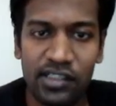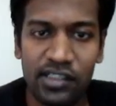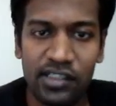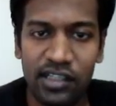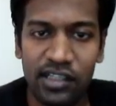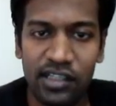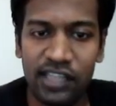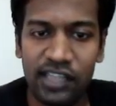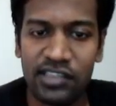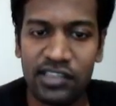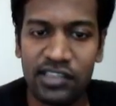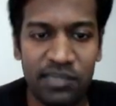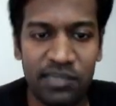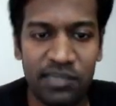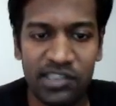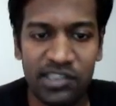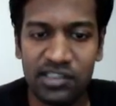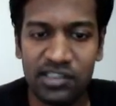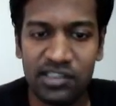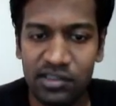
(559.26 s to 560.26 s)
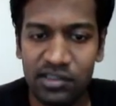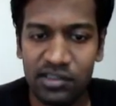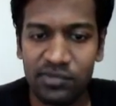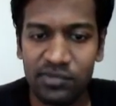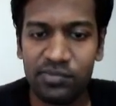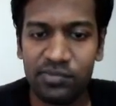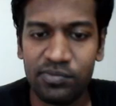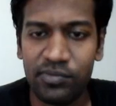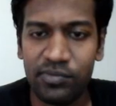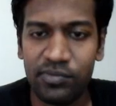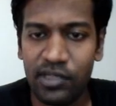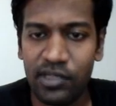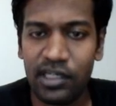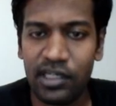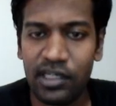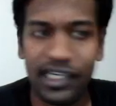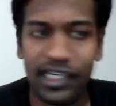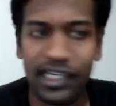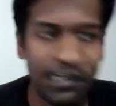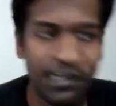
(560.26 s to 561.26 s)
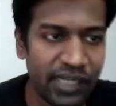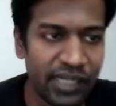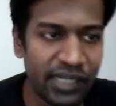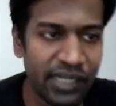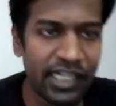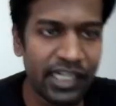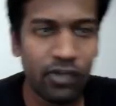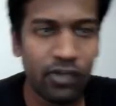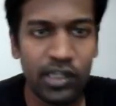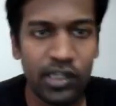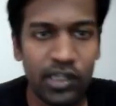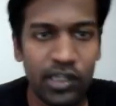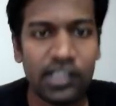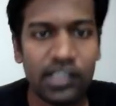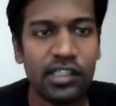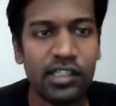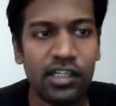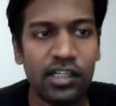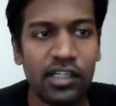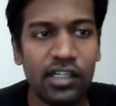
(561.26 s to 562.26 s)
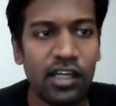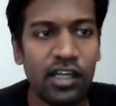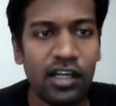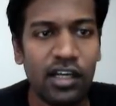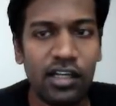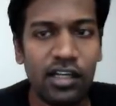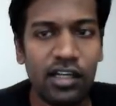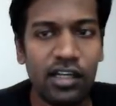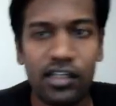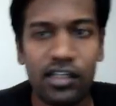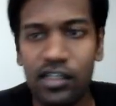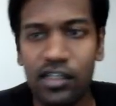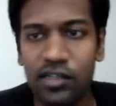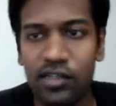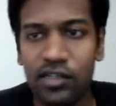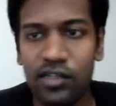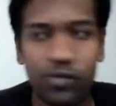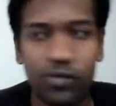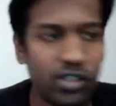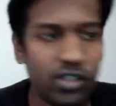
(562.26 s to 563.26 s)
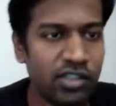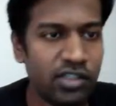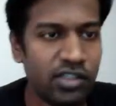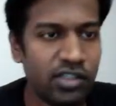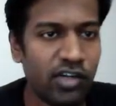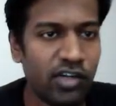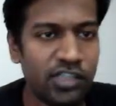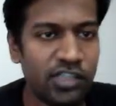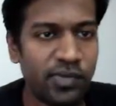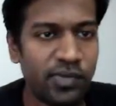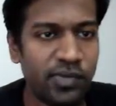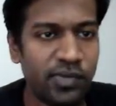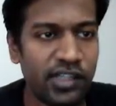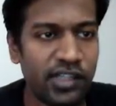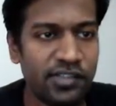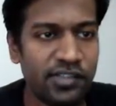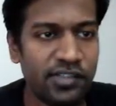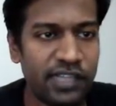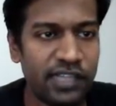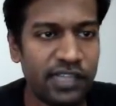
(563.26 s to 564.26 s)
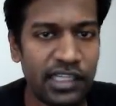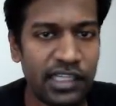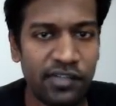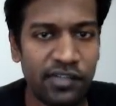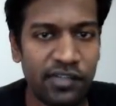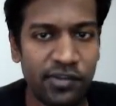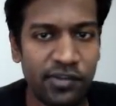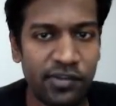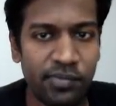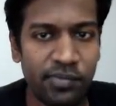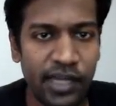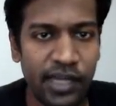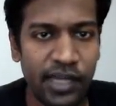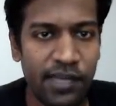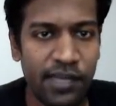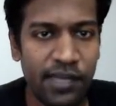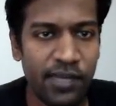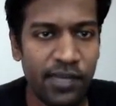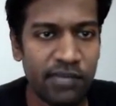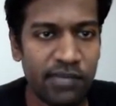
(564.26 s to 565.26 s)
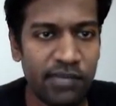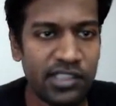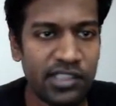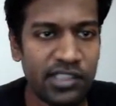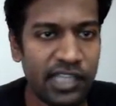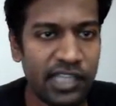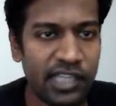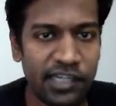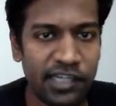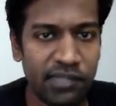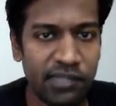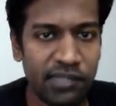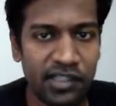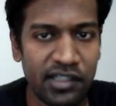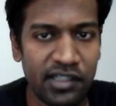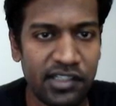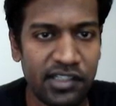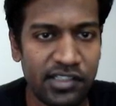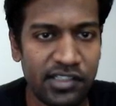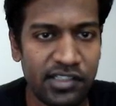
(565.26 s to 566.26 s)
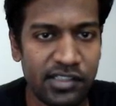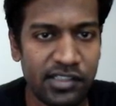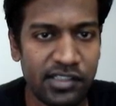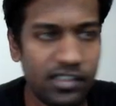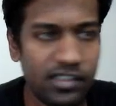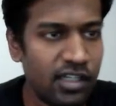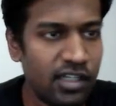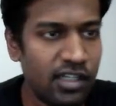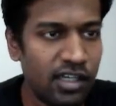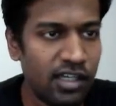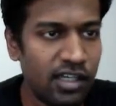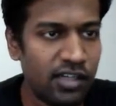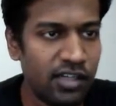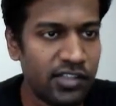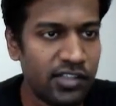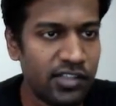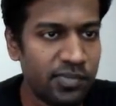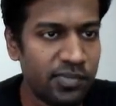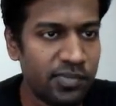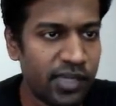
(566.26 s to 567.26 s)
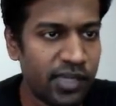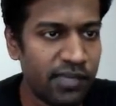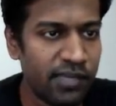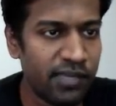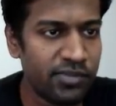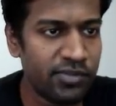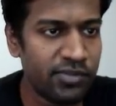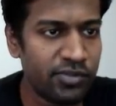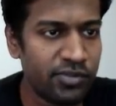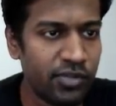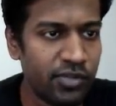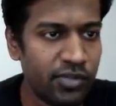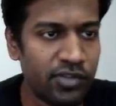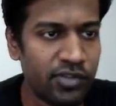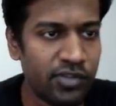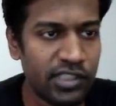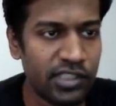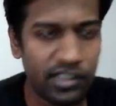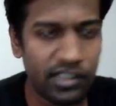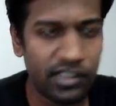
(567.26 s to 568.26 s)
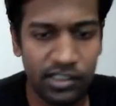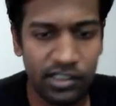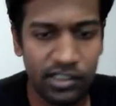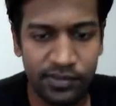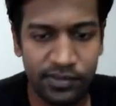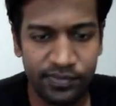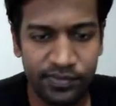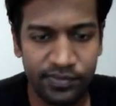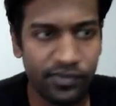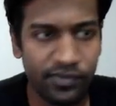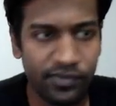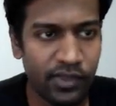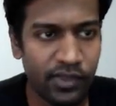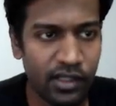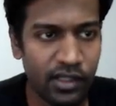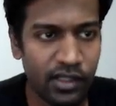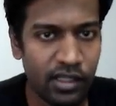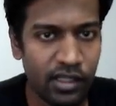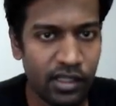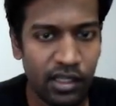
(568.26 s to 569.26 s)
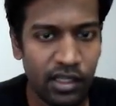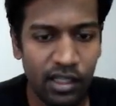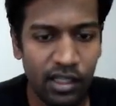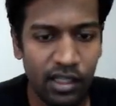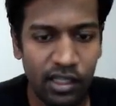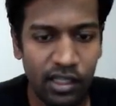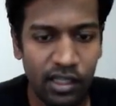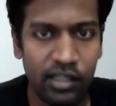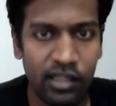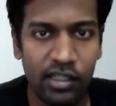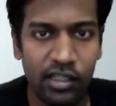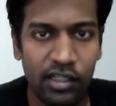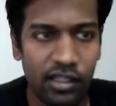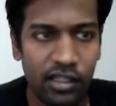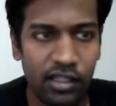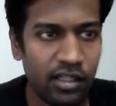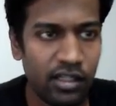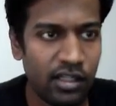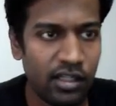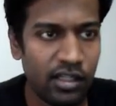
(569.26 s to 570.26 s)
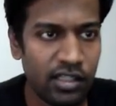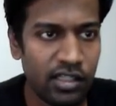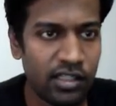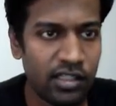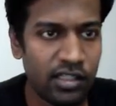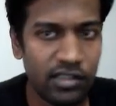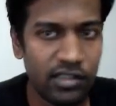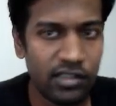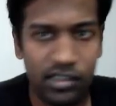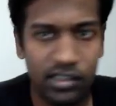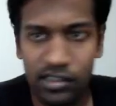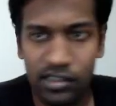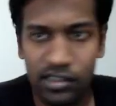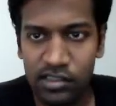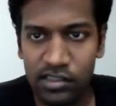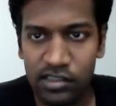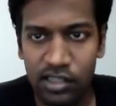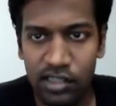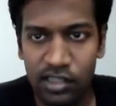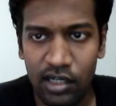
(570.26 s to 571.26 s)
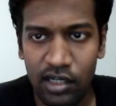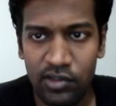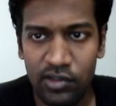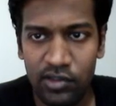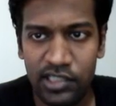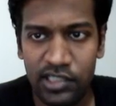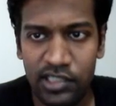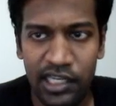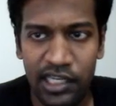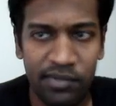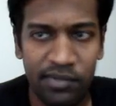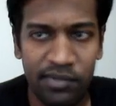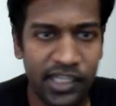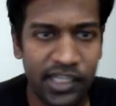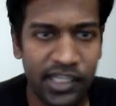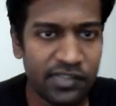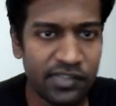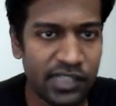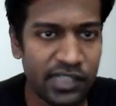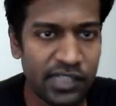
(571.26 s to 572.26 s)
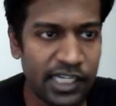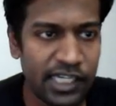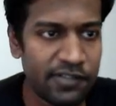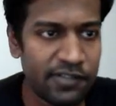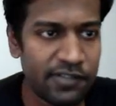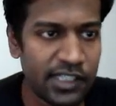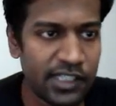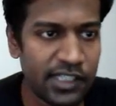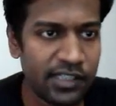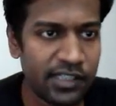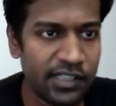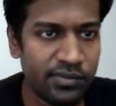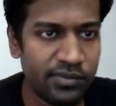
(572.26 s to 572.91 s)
let's say I'm just attempting it quicker. So what is the cost price of cycle for frame? I'm just attempting this frame, it's 2000, right? And then the selling price for hour,